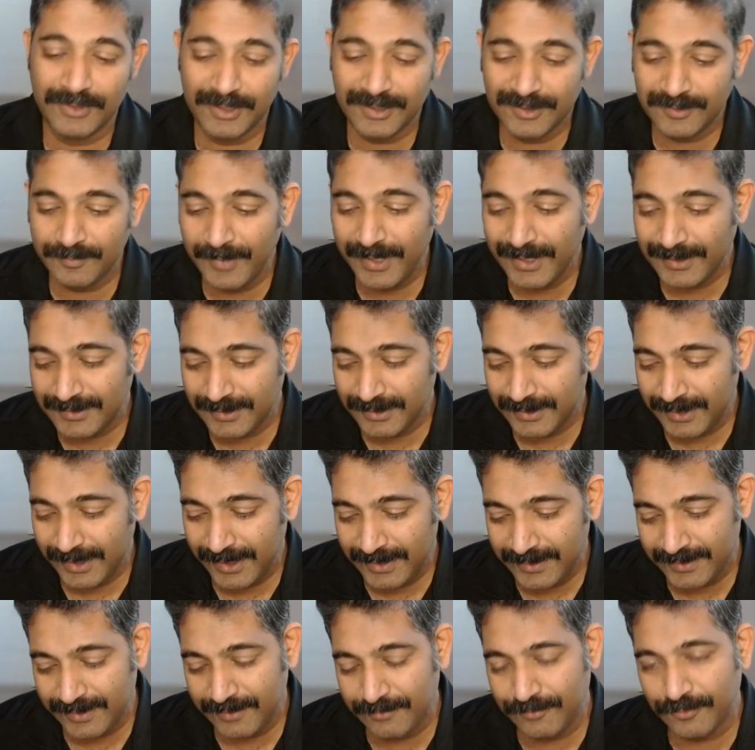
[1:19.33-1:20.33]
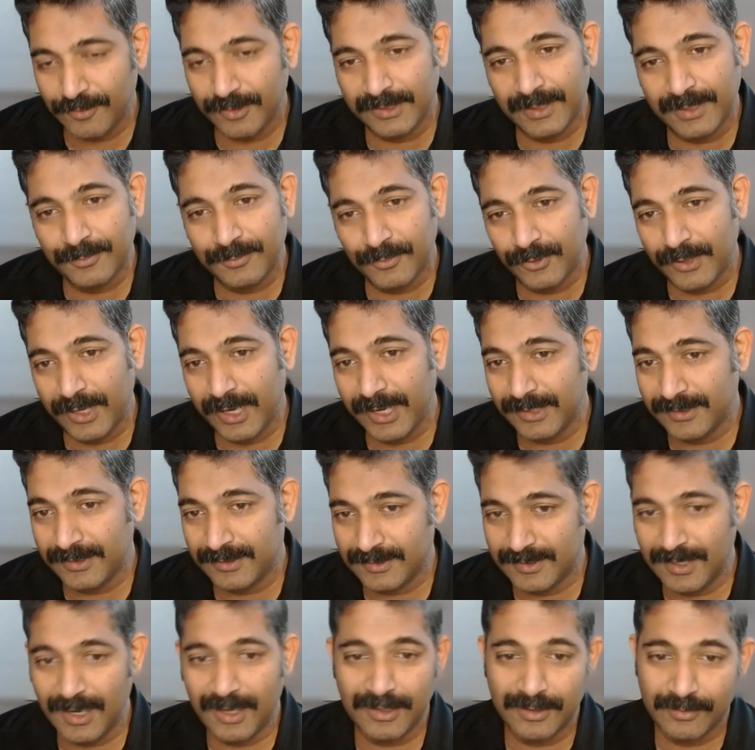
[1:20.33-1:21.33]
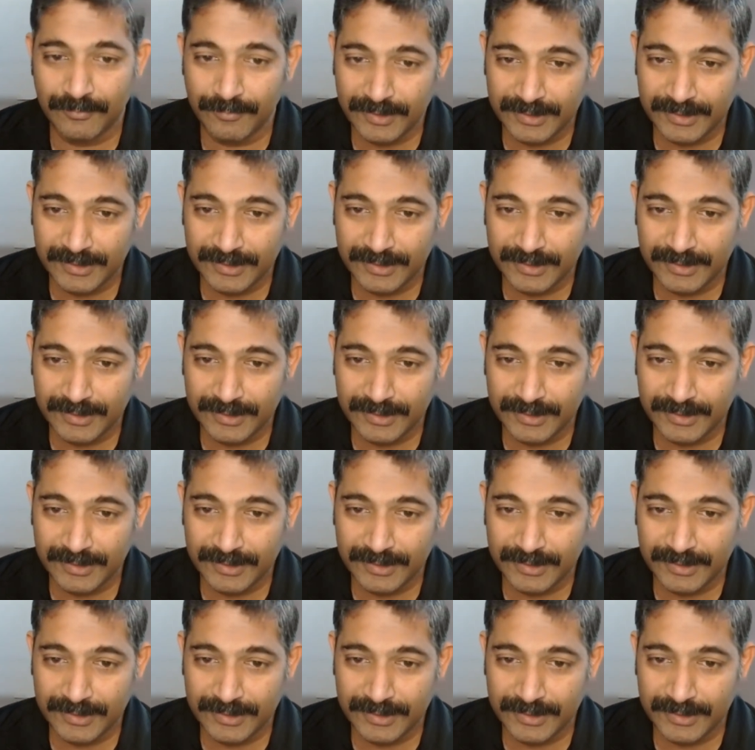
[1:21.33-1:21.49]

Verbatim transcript: this makes it easy for them to get started